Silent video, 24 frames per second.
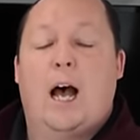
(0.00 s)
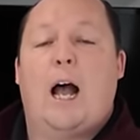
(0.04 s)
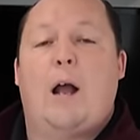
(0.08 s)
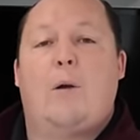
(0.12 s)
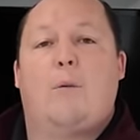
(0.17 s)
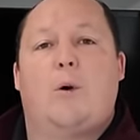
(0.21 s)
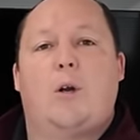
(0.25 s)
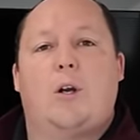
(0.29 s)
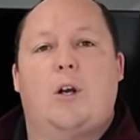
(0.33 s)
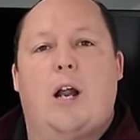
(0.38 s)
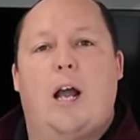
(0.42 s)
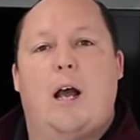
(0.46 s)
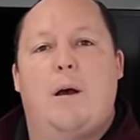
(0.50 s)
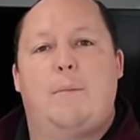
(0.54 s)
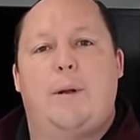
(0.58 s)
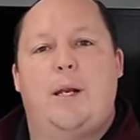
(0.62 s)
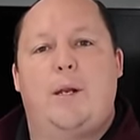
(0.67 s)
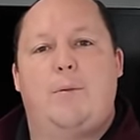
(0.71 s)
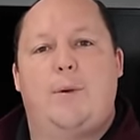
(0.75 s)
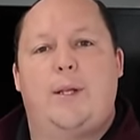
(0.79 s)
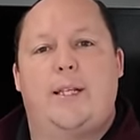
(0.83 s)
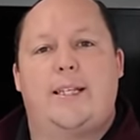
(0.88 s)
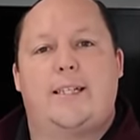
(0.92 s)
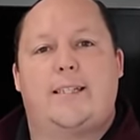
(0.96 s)
I wonder how
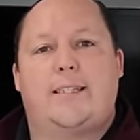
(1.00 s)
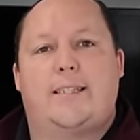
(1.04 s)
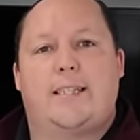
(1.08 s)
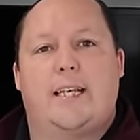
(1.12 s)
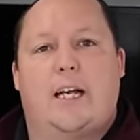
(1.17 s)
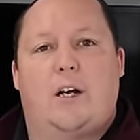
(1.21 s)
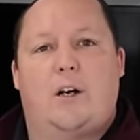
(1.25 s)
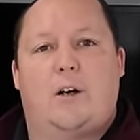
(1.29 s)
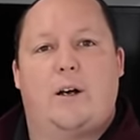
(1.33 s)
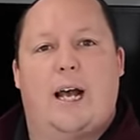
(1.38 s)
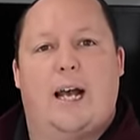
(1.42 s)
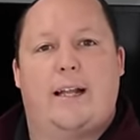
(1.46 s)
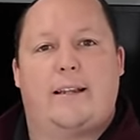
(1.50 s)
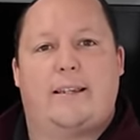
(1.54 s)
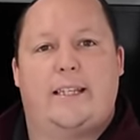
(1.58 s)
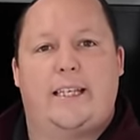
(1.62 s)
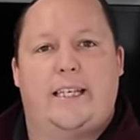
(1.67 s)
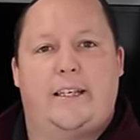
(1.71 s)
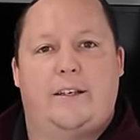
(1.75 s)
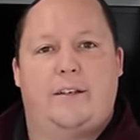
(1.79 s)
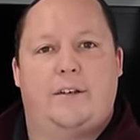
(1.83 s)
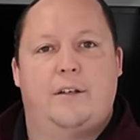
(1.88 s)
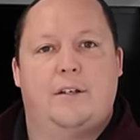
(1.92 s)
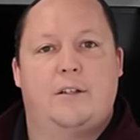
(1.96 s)
many we did sell at
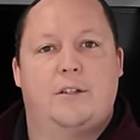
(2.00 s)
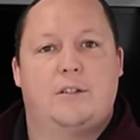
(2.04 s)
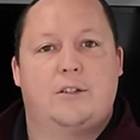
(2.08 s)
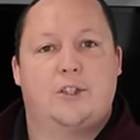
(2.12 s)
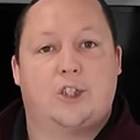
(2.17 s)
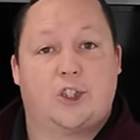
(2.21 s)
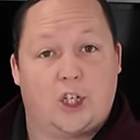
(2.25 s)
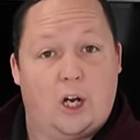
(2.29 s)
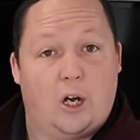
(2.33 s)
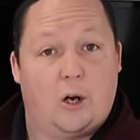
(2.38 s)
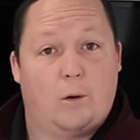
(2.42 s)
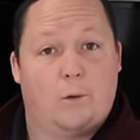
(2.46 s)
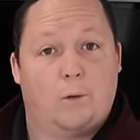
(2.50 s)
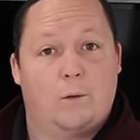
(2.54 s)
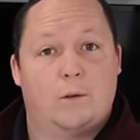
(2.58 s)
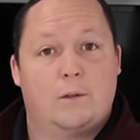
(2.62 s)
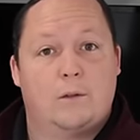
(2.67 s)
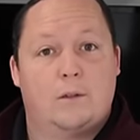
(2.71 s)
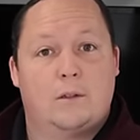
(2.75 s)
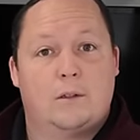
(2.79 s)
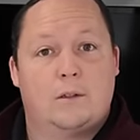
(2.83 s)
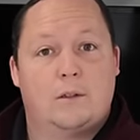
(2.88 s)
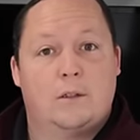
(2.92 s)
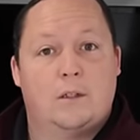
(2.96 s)
the show.
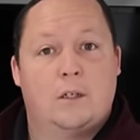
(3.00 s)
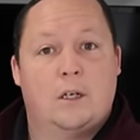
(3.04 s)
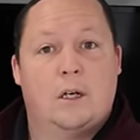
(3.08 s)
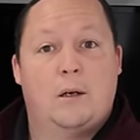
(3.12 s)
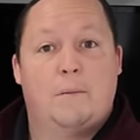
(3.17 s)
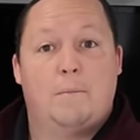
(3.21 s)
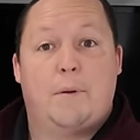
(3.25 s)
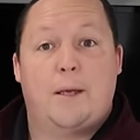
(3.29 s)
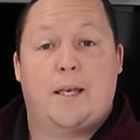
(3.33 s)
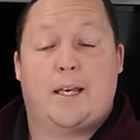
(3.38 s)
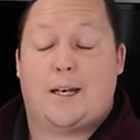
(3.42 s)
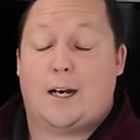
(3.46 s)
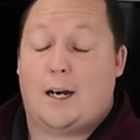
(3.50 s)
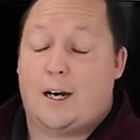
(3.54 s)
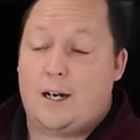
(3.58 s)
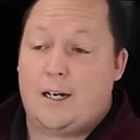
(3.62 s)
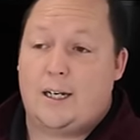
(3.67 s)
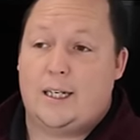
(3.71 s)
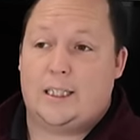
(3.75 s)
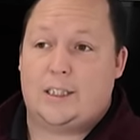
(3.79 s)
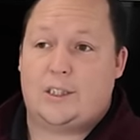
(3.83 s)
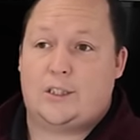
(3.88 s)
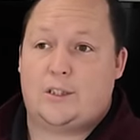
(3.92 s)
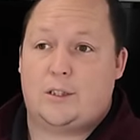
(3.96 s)
I know.
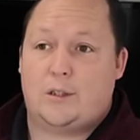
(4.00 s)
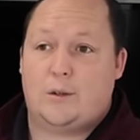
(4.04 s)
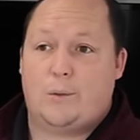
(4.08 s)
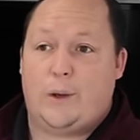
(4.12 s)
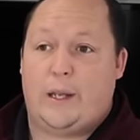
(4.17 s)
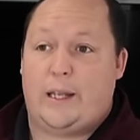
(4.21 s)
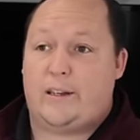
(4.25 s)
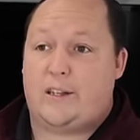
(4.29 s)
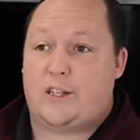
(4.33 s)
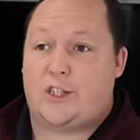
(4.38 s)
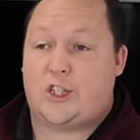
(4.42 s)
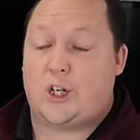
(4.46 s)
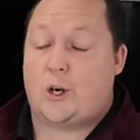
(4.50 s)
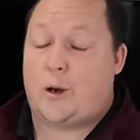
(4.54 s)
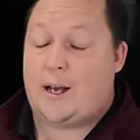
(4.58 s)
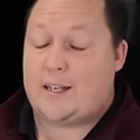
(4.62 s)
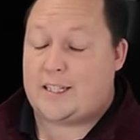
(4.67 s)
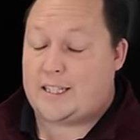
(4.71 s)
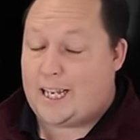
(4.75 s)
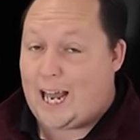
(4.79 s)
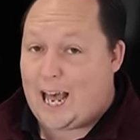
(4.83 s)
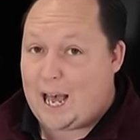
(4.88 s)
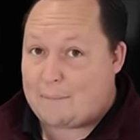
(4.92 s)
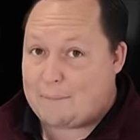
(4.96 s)
Because we the show
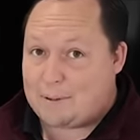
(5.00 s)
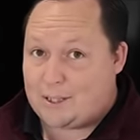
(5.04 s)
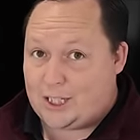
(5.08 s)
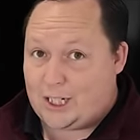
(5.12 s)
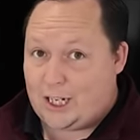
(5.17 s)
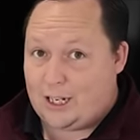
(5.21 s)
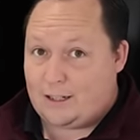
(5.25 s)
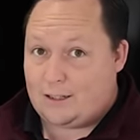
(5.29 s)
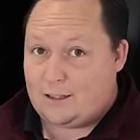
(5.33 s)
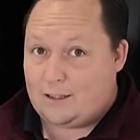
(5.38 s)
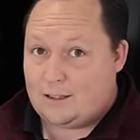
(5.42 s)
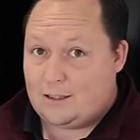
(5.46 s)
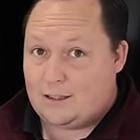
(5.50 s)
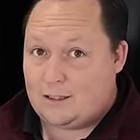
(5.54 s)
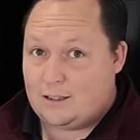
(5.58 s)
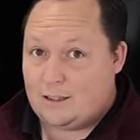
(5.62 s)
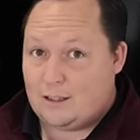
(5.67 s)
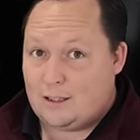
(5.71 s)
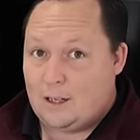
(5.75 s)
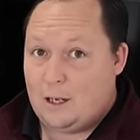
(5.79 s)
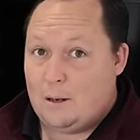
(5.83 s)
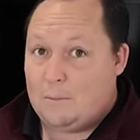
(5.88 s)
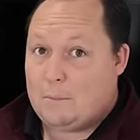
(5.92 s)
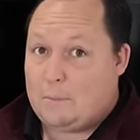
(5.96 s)
hasn't happened yet.
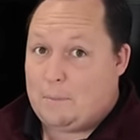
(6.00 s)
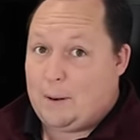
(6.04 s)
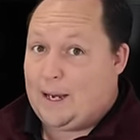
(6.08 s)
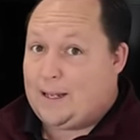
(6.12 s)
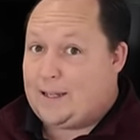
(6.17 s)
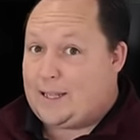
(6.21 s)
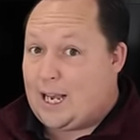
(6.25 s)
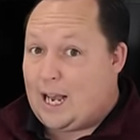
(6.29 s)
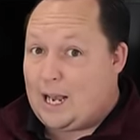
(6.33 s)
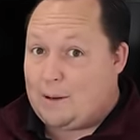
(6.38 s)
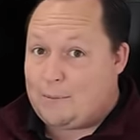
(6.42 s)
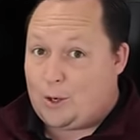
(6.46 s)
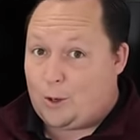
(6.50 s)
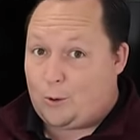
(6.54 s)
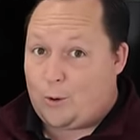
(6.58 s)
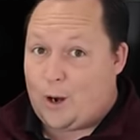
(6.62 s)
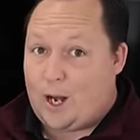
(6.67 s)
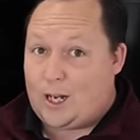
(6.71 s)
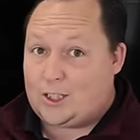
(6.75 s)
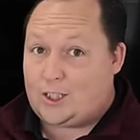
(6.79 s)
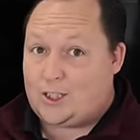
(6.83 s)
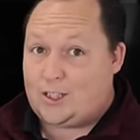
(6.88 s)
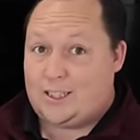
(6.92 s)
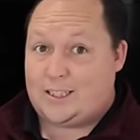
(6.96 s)
Right. By the time you're
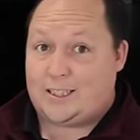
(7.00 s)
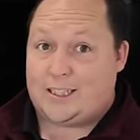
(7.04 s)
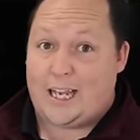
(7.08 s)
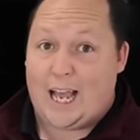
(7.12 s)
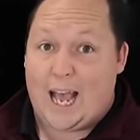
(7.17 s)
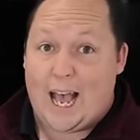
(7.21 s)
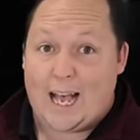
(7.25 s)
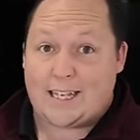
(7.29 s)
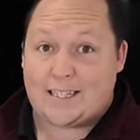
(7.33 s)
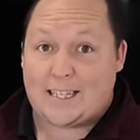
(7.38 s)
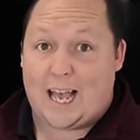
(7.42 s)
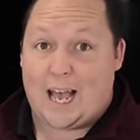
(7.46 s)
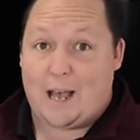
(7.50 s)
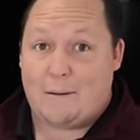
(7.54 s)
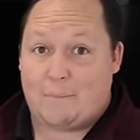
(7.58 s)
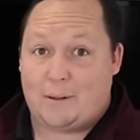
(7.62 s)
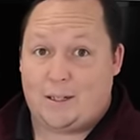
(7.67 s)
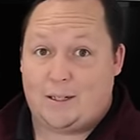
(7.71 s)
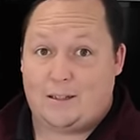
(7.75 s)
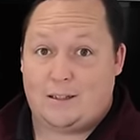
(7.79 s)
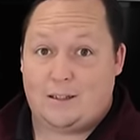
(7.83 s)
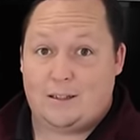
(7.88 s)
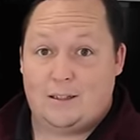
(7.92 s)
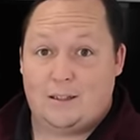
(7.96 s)
watching this, it has
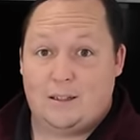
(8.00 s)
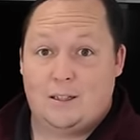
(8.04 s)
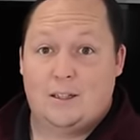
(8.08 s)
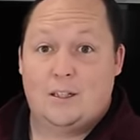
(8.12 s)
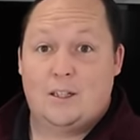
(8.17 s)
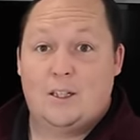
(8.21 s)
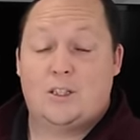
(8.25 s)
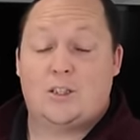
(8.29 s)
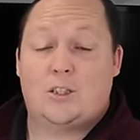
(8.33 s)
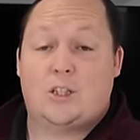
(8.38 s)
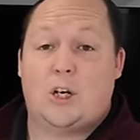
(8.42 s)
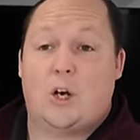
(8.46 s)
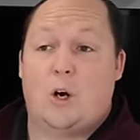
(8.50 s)
happened. Of course, yep.